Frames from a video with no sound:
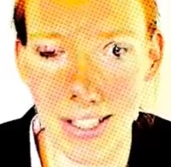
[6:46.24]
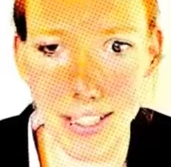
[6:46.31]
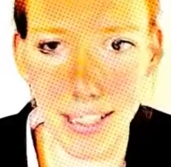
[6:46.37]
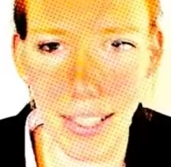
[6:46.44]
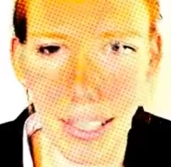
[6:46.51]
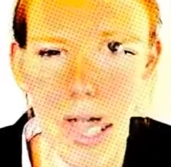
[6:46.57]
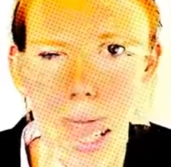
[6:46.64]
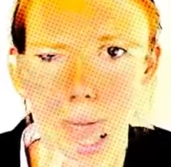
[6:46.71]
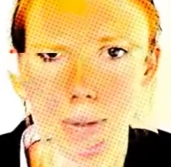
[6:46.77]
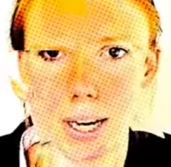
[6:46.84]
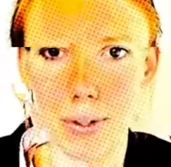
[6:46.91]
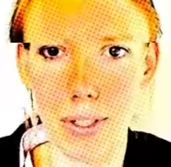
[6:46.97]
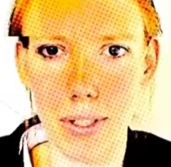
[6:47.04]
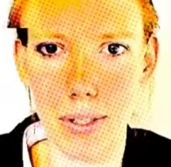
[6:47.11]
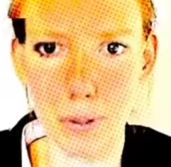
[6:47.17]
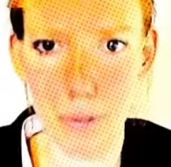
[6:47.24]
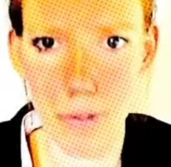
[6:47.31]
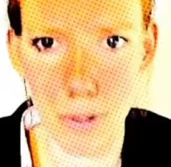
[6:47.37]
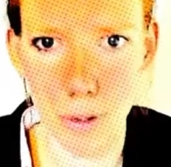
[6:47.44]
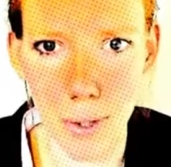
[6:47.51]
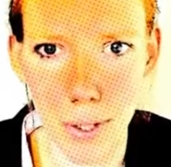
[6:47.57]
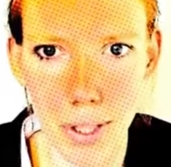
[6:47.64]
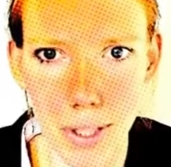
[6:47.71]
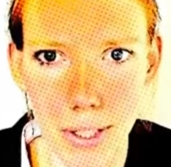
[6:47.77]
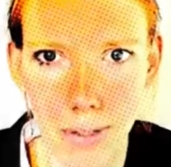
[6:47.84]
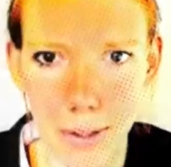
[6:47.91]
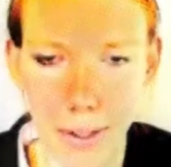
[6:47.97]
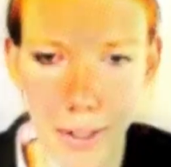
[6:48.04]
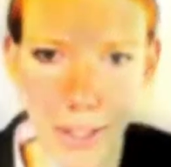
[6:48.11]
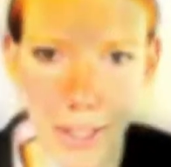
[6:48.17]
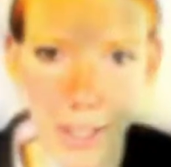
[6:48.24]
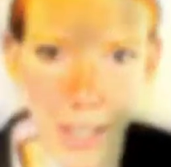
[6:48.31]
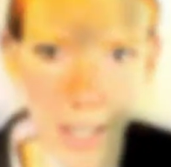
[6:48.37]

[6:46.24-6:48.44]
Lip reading: going backwards, forwards, side,